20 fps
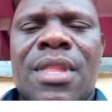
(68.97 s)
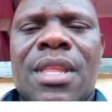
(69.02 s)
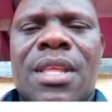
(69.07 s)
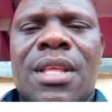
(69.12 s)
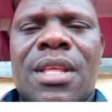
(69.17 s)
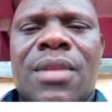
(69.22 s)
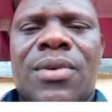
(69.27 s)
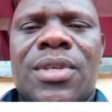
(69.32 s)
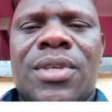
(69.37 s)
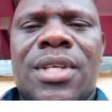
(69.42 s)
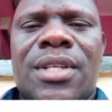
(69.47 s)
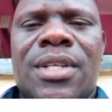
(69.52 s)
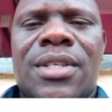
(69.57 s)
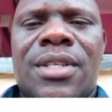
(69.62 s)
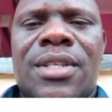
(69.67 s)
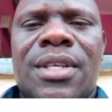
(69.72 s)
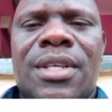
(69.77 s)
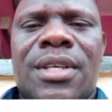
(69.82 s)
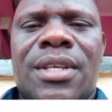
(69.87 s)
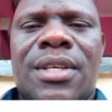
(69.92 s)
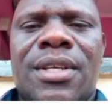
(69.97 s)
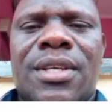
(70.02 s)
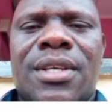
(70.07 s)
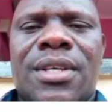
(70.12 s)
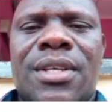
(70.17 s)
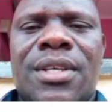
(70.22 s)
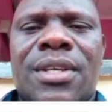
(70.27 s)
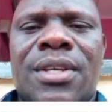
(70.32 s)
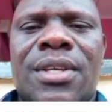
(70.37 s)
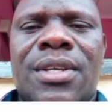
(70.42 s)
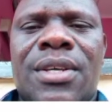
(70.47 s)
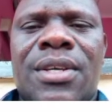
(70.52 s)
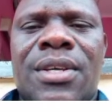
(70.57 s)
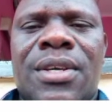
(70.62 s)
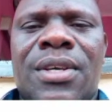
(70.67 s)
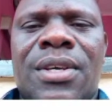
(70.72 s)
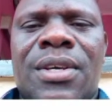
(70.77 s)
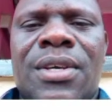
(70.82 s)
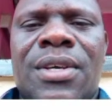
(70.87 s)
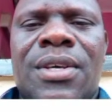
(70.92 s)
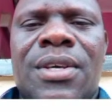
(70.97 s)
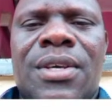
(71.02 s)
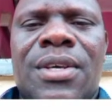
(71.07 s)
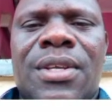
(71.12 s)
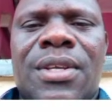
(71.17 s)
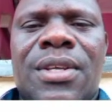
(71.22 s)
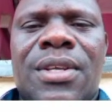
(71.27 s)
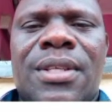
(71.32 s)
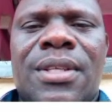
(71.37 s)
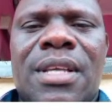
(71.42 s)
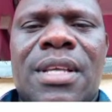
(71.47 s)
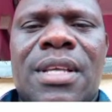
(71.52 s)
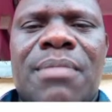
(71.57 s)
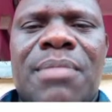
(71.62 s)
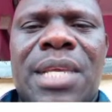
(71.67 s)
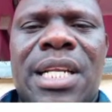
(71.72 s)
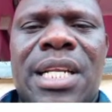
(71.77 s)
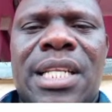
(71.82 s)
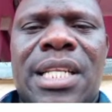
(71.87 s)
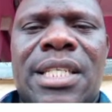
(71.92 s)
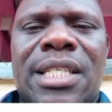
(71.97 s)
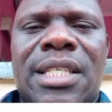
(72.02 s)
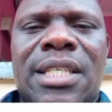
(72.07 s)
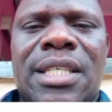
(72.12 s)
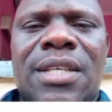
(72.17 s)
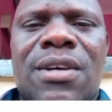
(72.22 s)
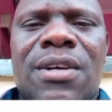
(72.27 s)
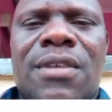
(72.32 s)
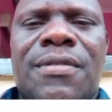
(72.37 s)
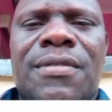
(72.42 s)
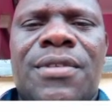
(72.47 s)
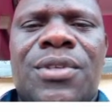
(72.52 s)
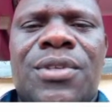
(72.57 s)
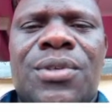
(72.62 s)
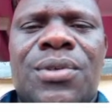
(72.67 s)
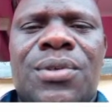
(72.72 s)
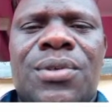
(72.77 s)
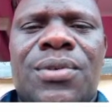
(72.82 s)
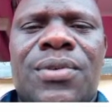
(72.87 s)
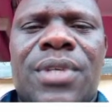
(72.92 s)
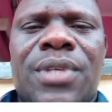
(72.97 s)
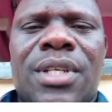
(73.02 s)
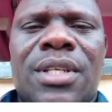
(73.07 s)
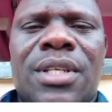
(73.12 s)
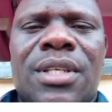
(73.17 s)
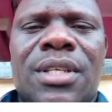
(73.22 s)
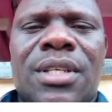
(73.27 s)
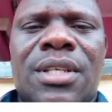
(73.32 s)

And we shall say, disability of children,